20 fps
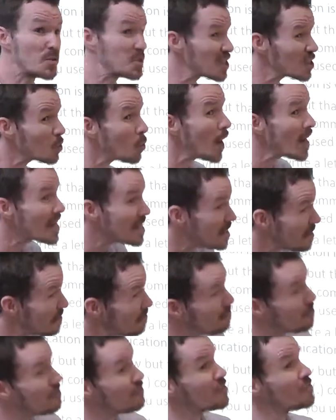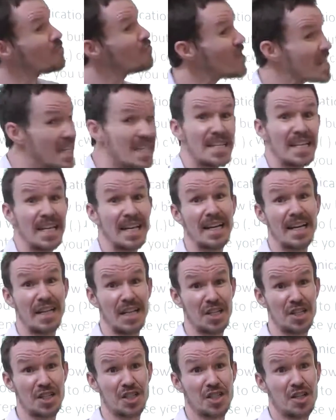which is quite different from written
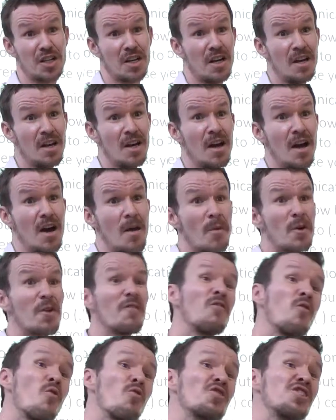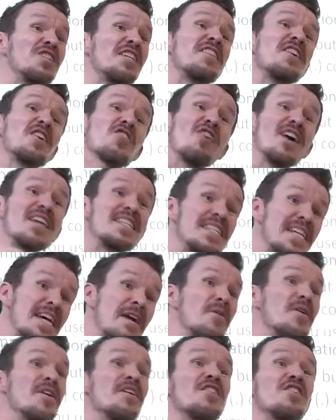English. But unfortunately, the
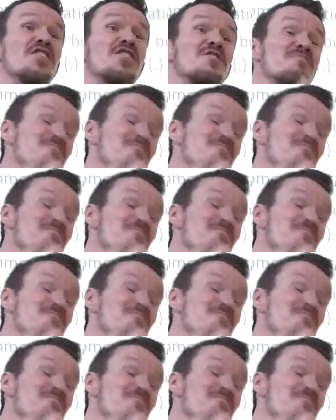criteria that